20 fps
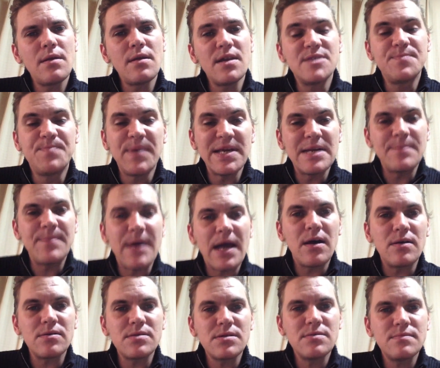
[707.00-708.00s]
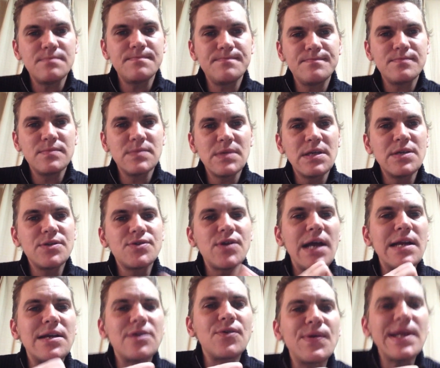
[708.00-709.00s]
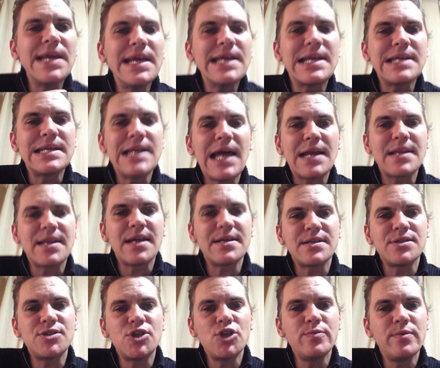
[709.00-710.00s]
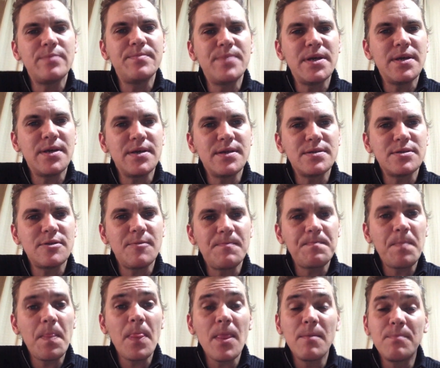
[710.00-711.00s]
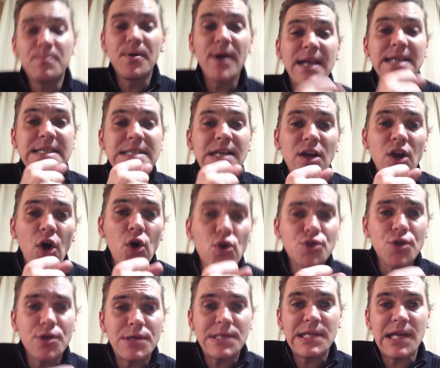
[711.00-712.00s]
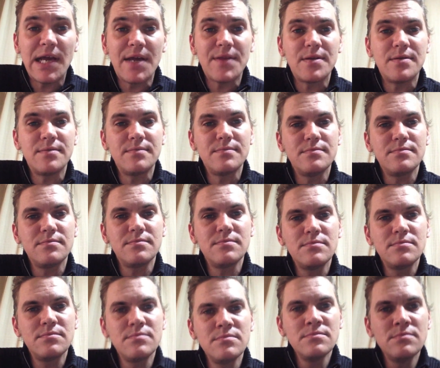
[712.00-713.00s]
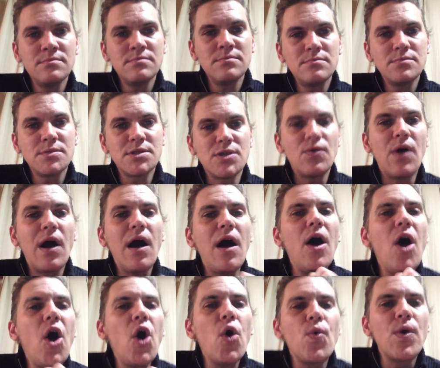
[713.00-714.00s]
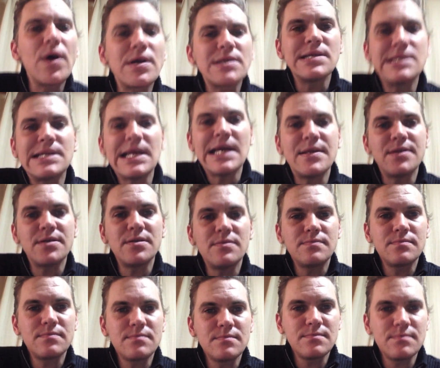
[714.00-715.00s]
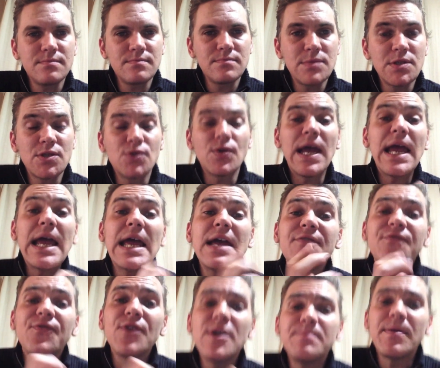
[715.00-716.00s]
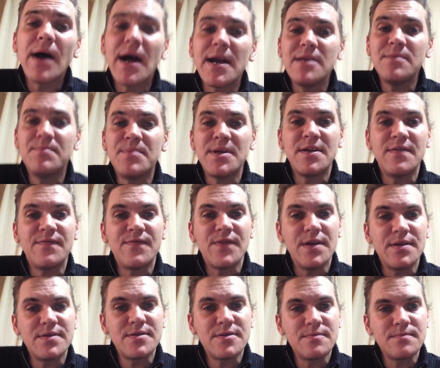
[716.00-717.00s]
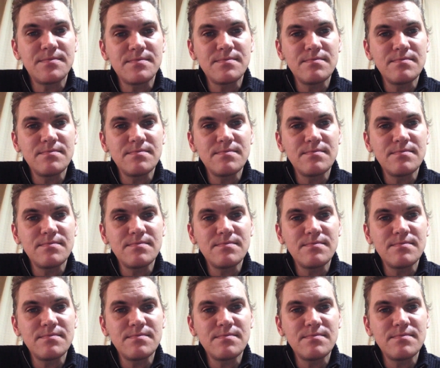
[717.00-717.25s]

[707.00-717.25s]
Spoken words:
It's been about trying to reconnect us as human beings, bring us closer together, so we all work together, so everybody benefits